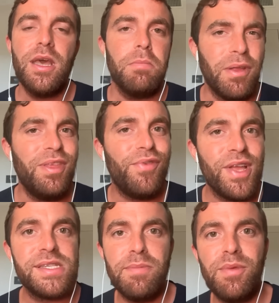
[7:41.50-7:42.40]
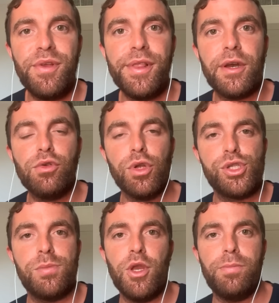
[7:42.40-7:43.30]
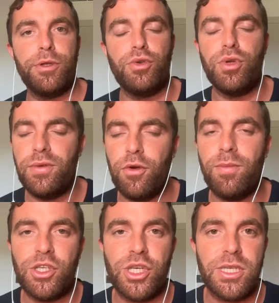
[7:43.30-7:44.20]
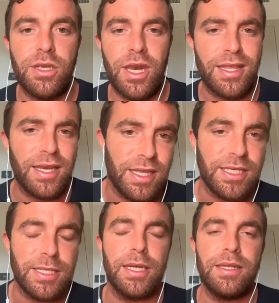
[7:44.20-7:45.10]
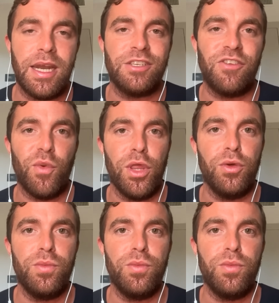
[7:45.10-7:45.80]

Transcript: But defensive midfielder could also be an opportunity for Manchester United in this transfer window.